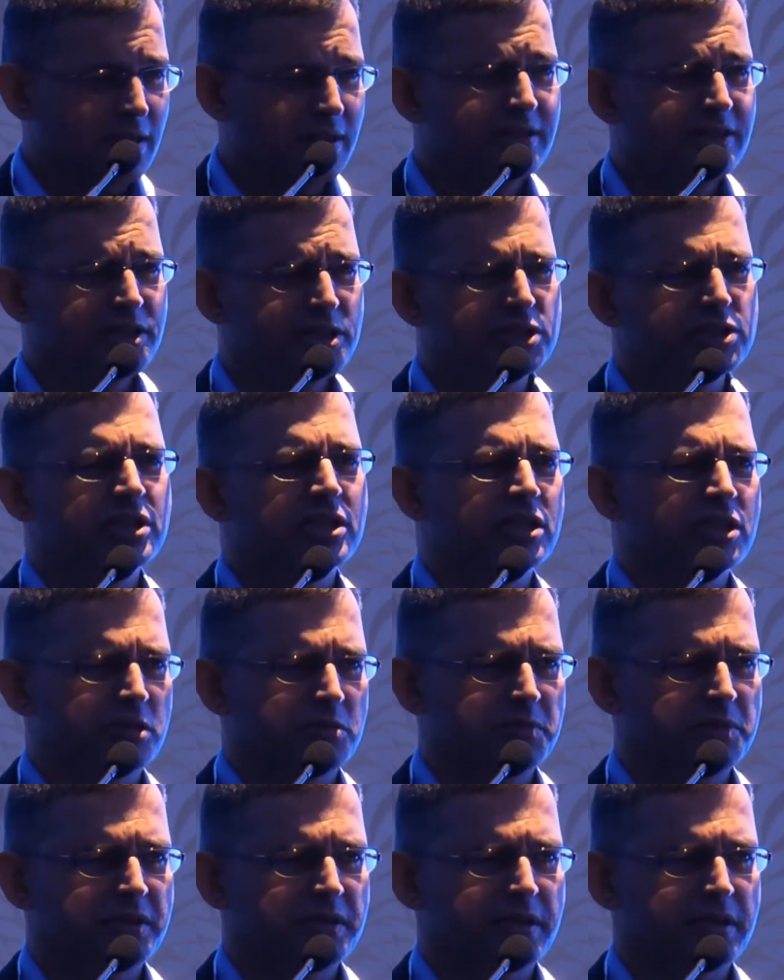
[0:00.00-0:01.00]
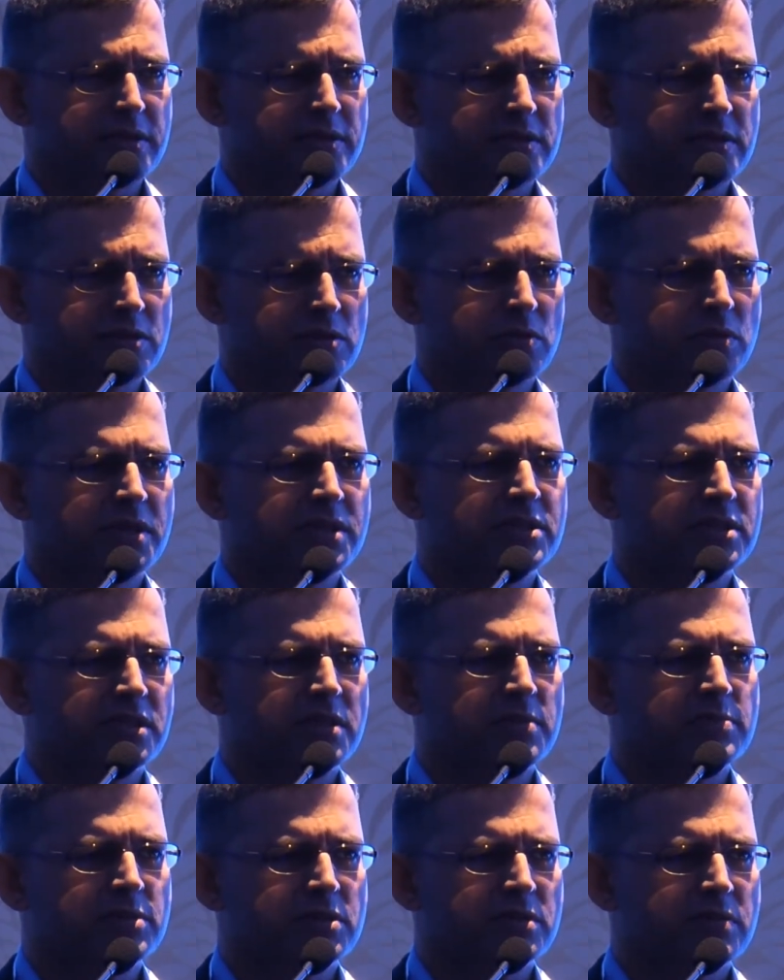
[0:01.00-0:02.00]
Digital communication. So in
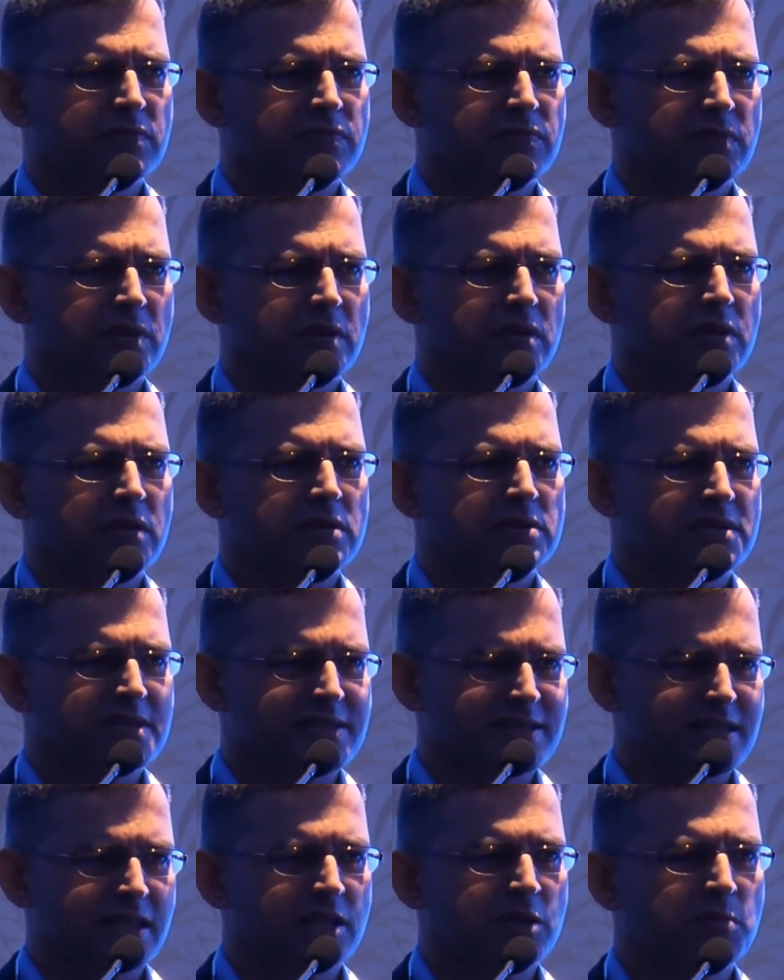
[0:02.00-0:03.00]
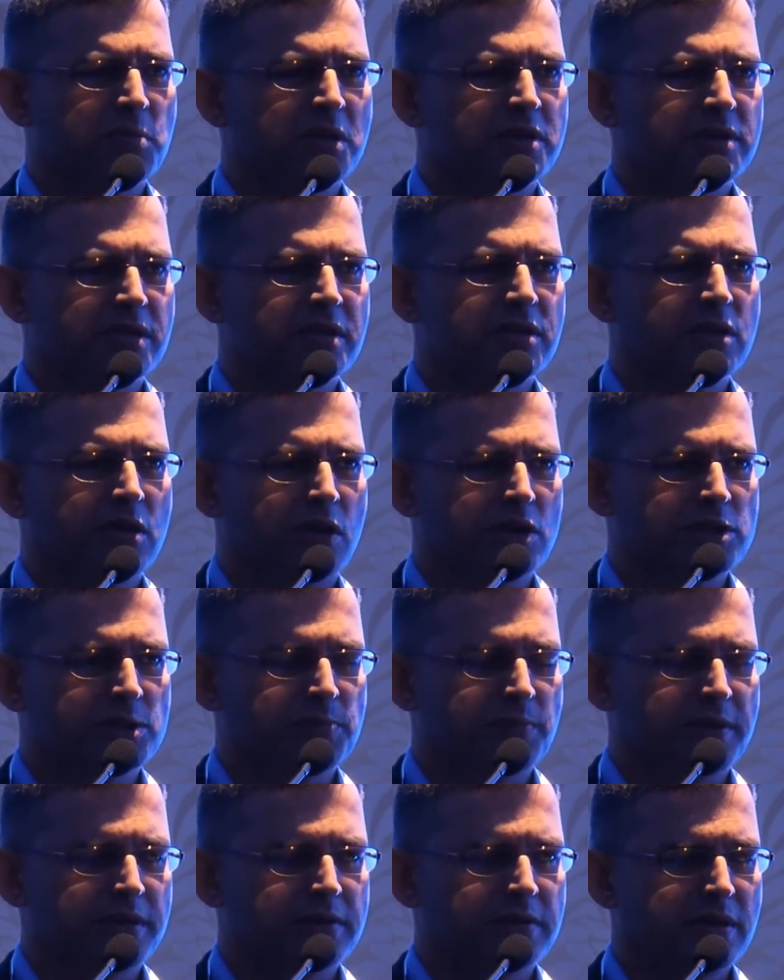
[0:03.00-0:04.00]
terms of sustainability and cost
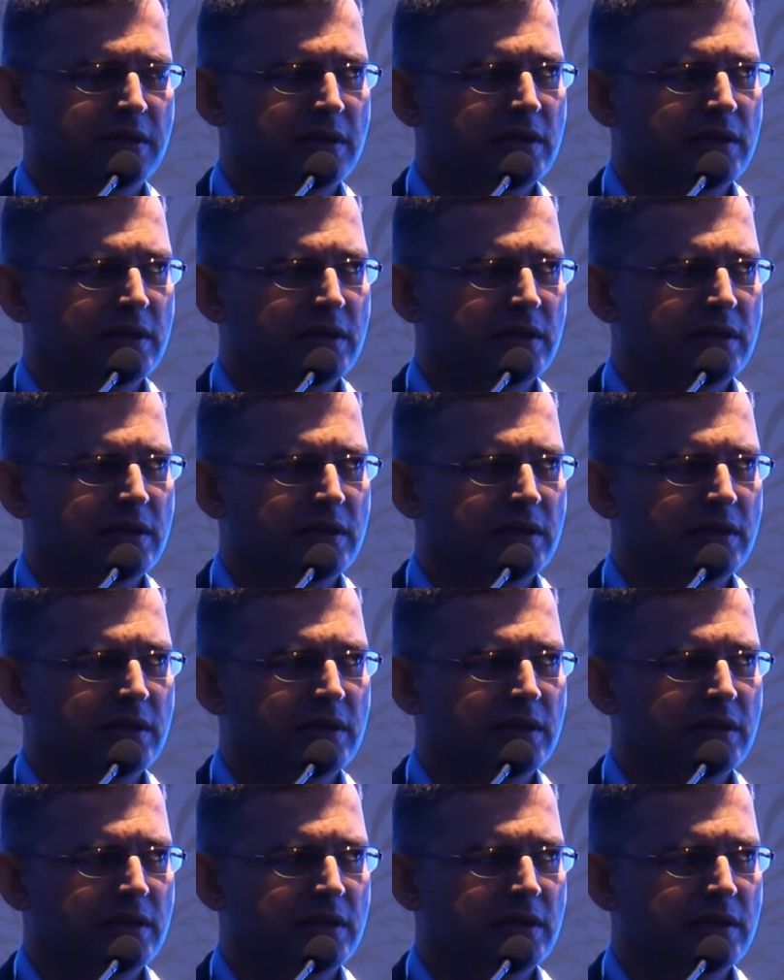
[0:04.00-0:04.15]
spent,